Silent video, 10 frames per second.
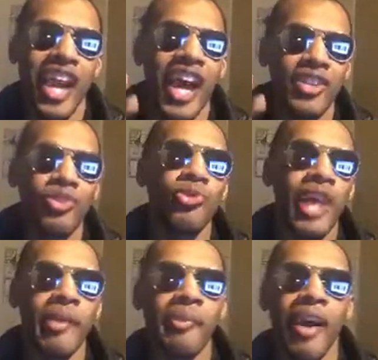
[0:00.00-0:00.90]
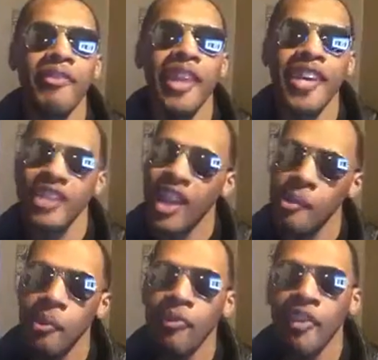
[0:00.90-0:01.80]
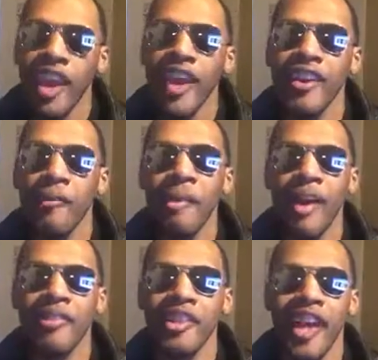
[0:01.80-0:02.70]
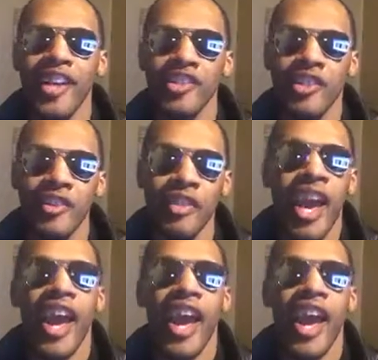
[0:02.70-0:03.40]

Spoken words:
I do like Bobby Lashley. I am a fan of Bobby Lashley.